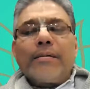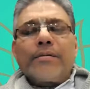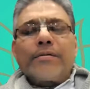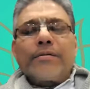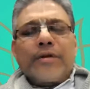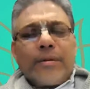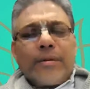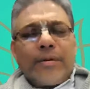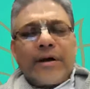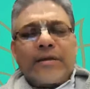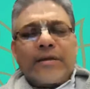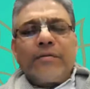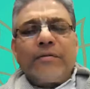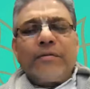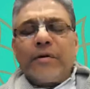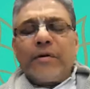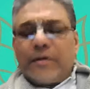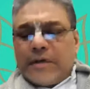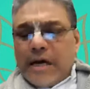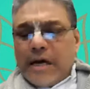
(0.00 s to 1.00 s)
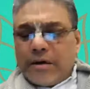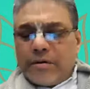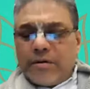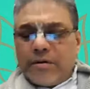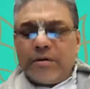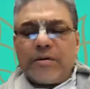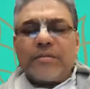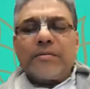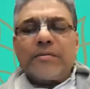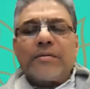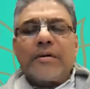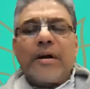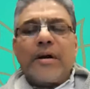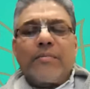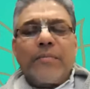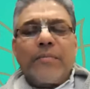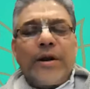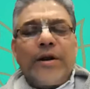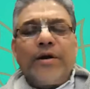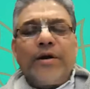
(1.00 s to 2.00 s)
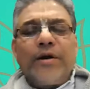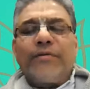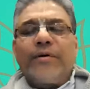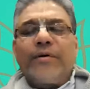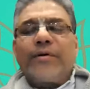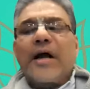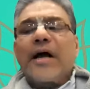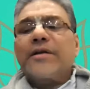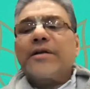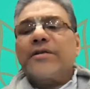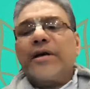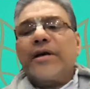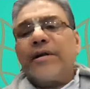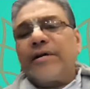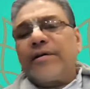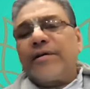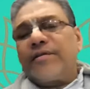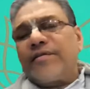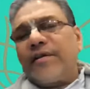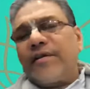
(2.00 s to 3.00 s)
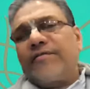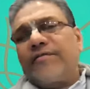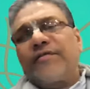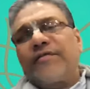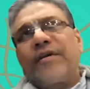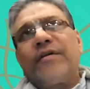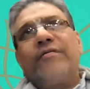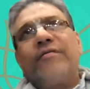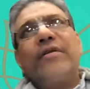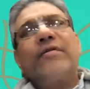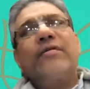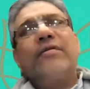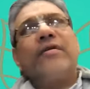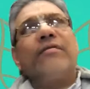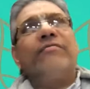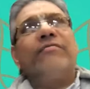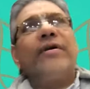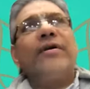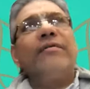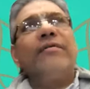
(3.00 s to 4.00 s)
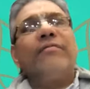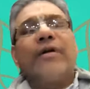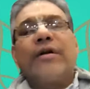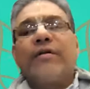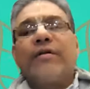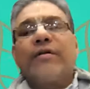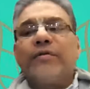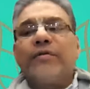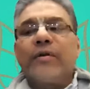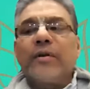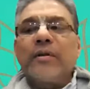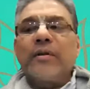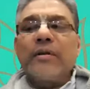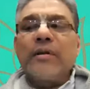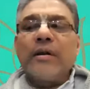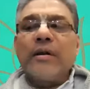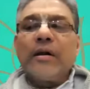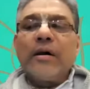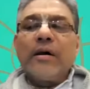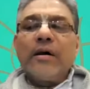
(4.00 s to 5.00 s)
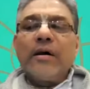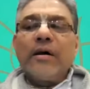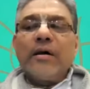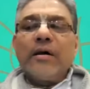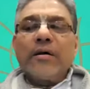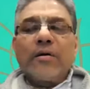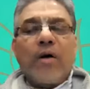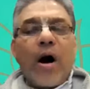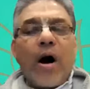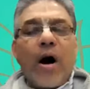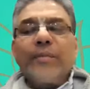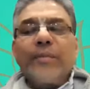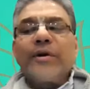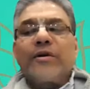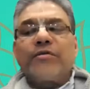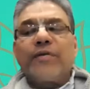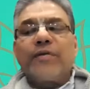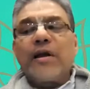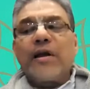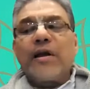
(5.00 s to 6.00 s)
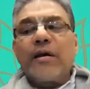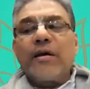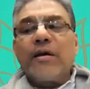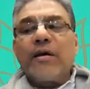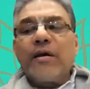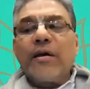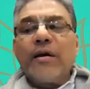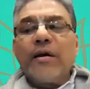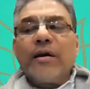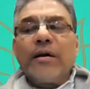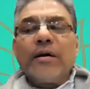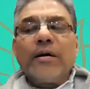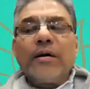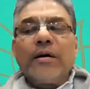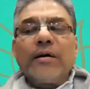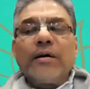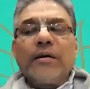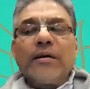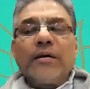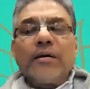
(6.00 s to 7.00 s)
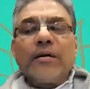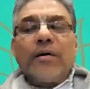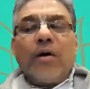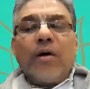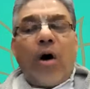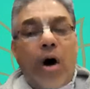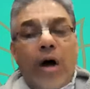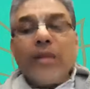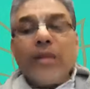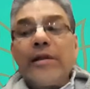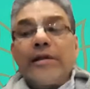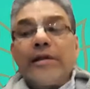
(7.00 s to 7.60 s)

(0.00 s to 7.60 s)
Shri Bhaktivinoda Thakur and many of our acharyas have given a very wonderful commentary on